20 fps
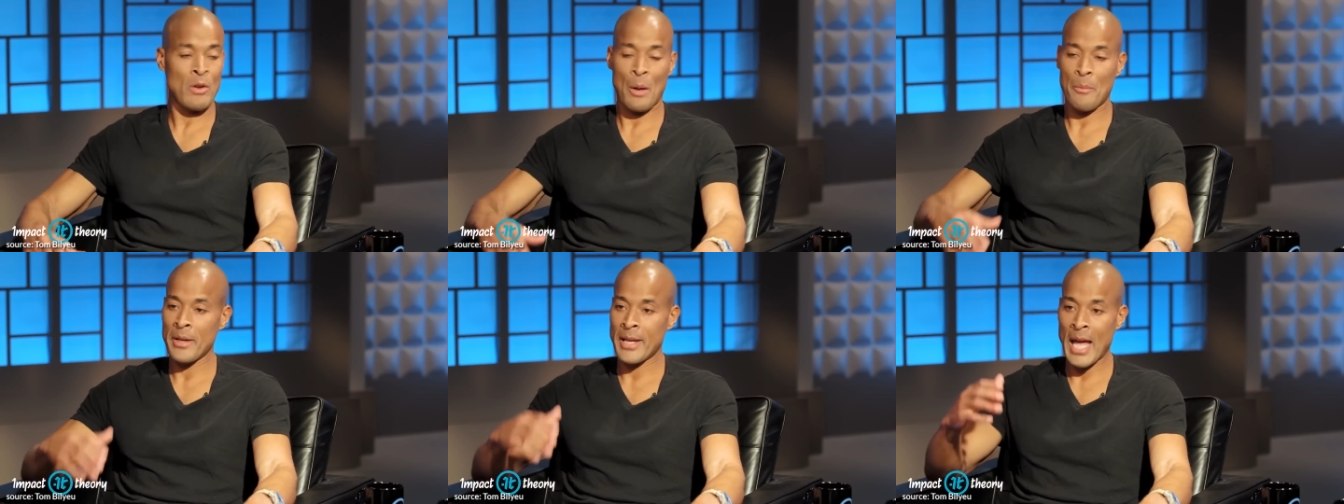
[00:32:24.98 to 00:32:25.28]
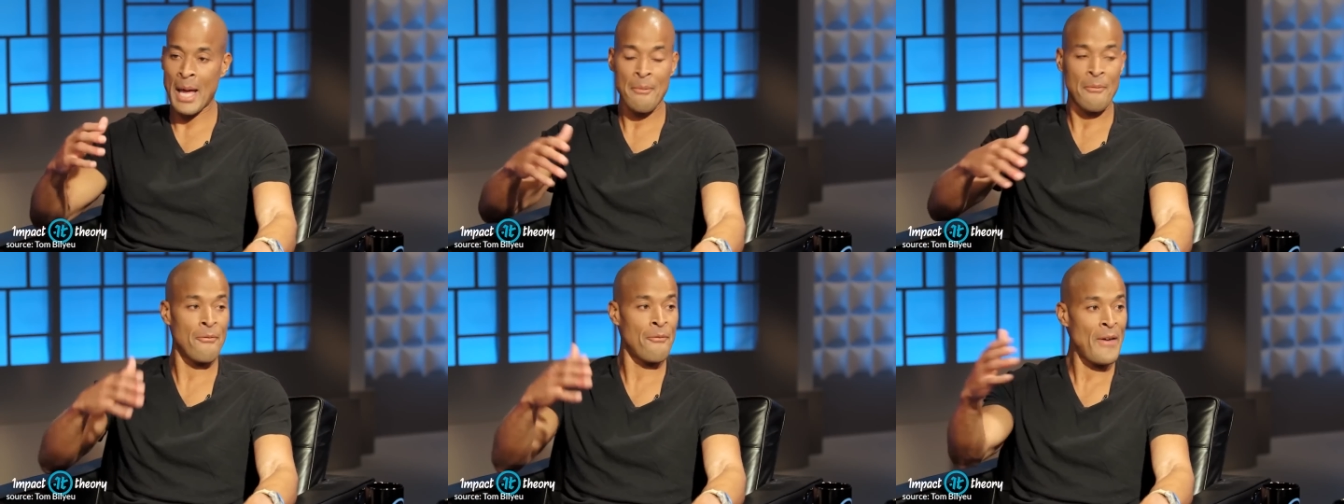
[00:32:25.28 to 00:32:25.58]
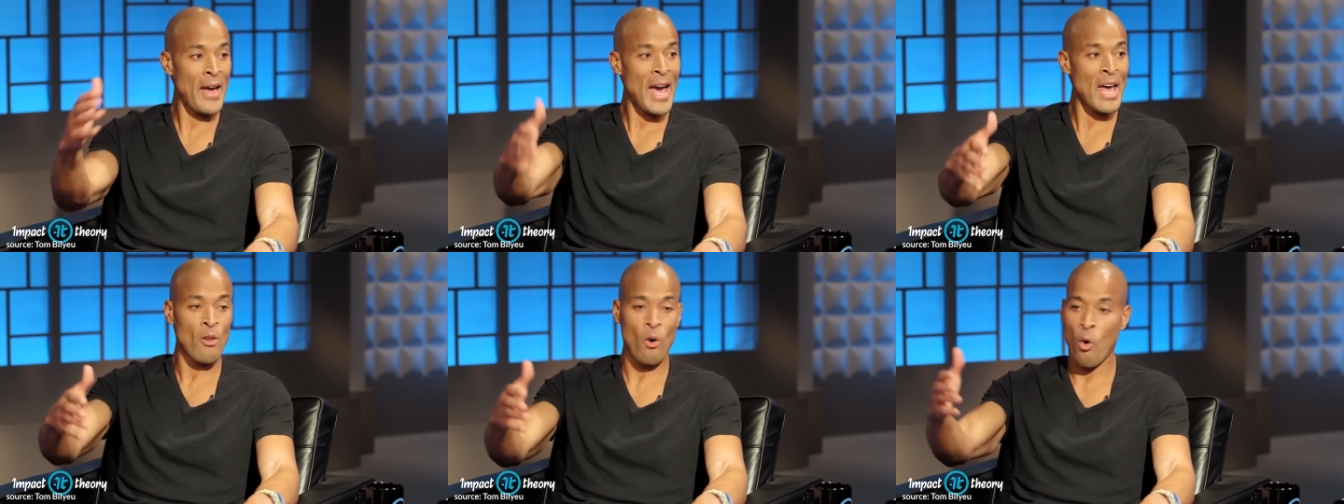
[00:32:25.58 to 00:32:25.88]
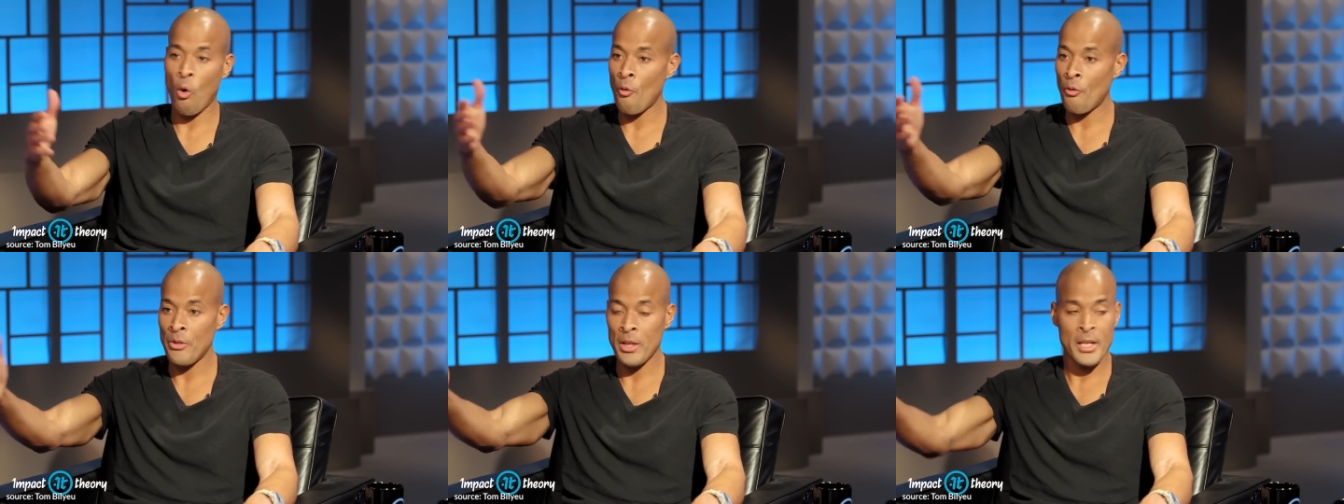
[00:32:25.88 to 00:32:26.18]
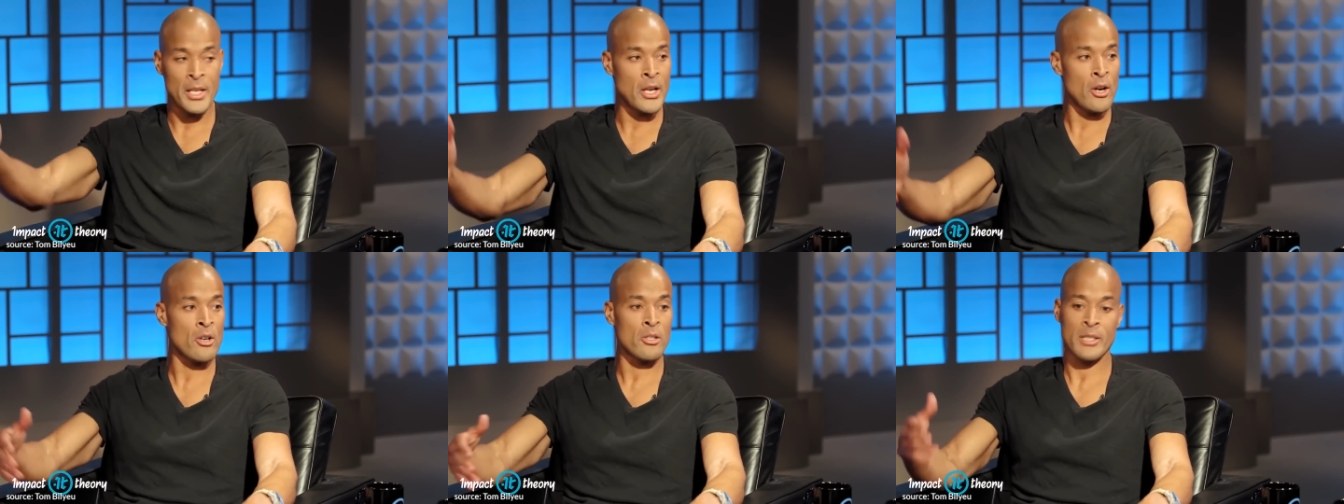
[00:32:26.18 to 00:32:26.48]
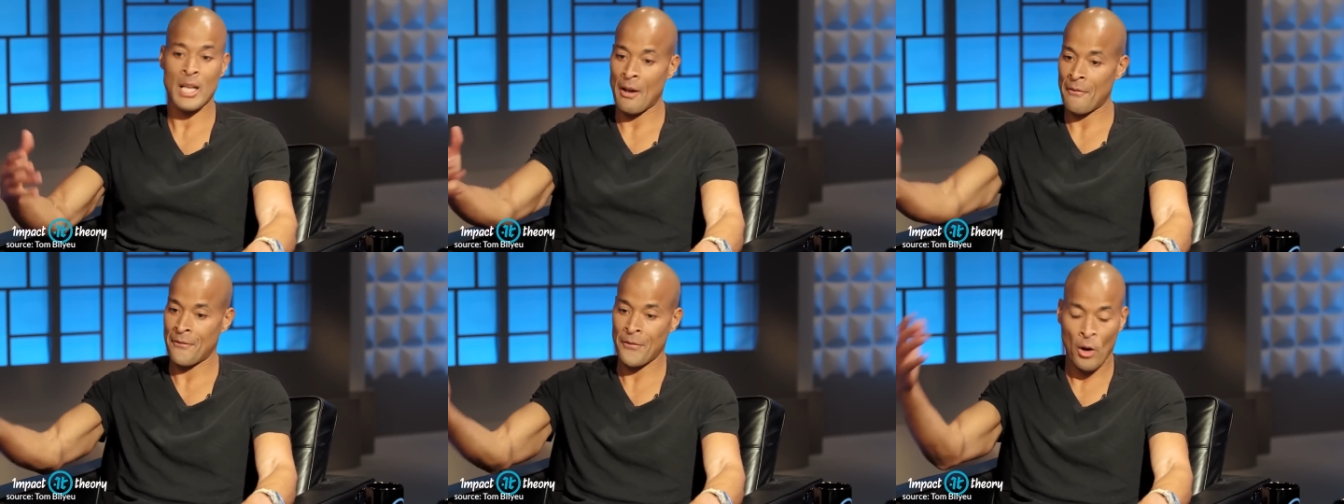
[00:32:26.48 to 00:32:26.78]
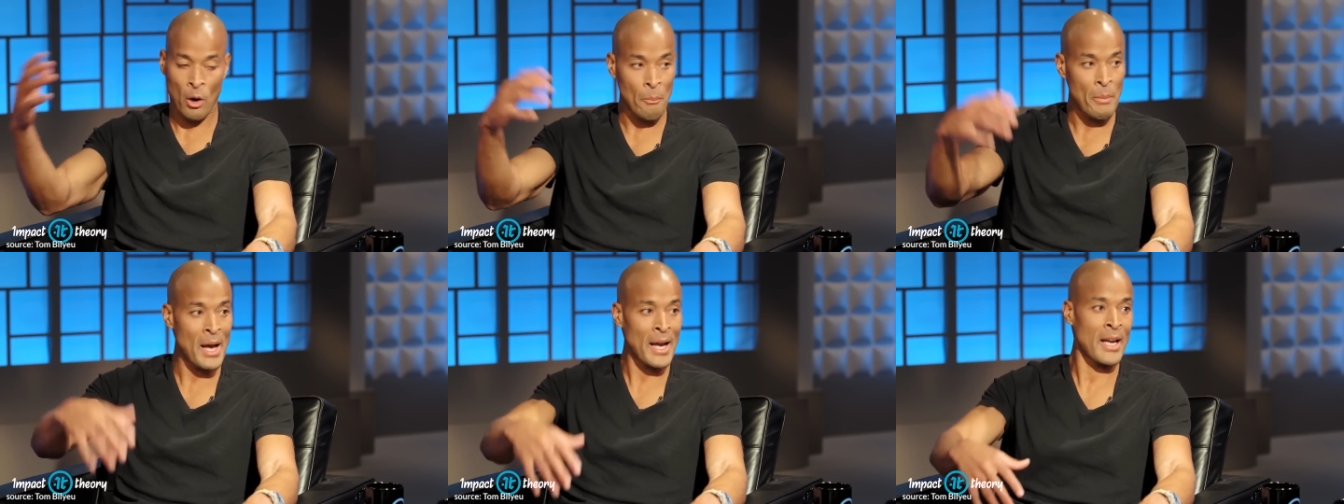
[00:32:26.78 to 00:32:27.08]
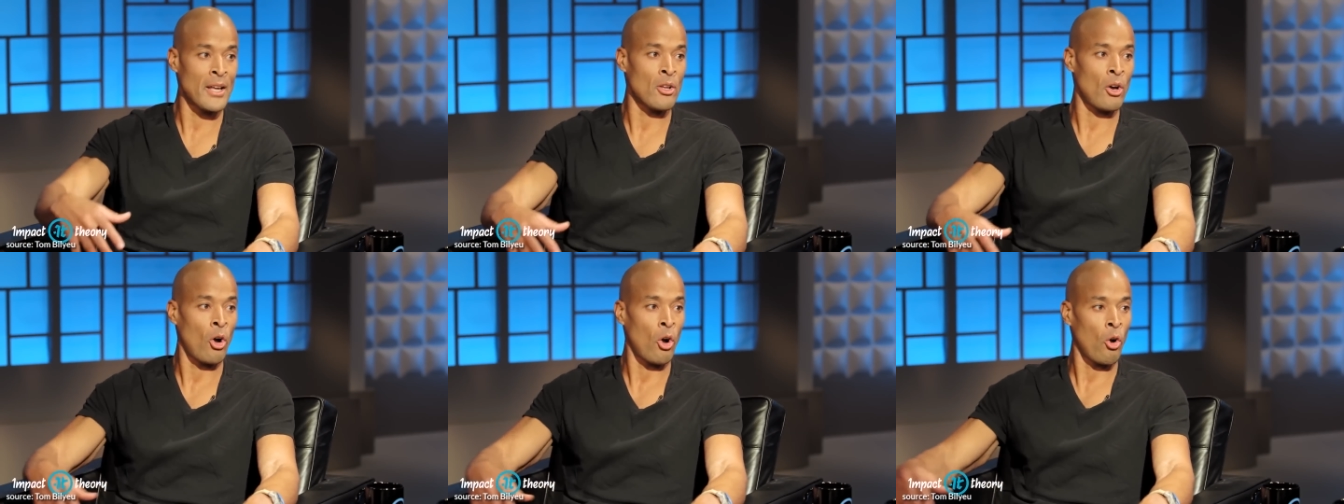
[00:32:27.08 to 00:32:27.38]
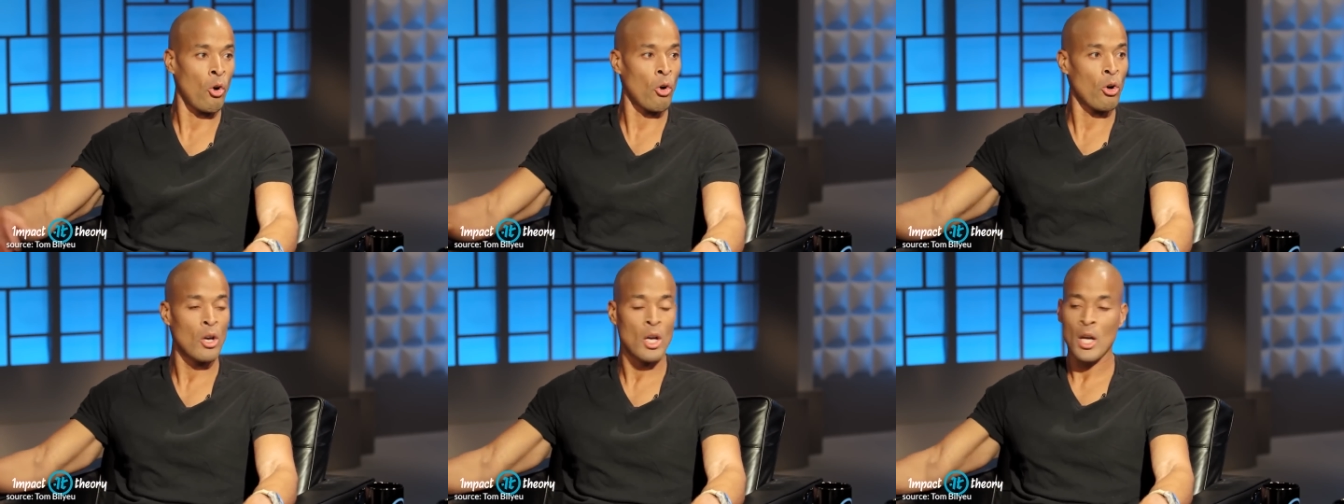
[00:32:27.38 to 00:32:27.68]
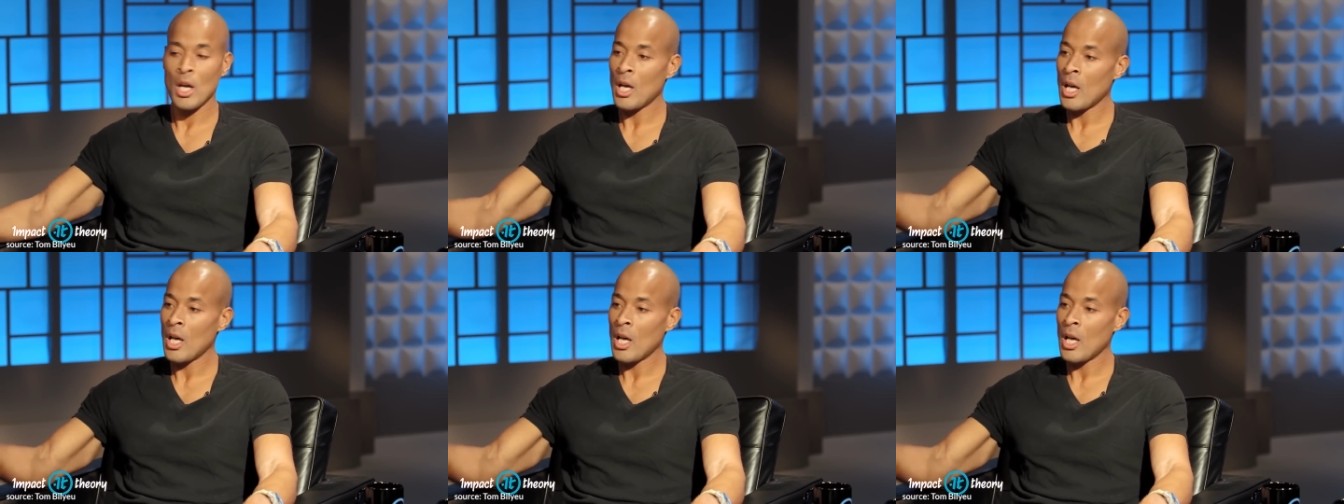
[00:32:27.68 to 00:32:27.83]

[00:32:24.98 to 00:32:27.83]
when I became fat over the years, because I fell back in the hole,